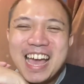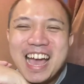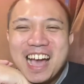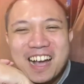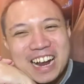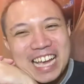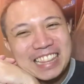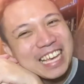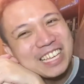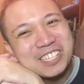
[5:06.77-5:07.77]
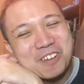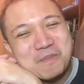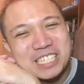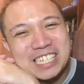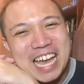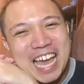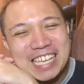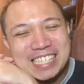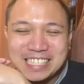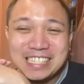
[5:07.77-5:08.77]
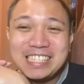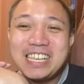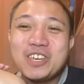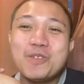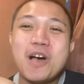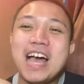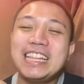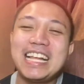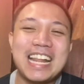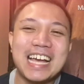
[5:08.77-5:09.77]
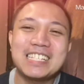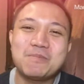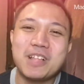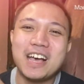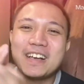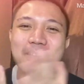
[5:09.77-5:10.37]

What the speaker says: Alright, thank you so much guys. See you on the next vlog.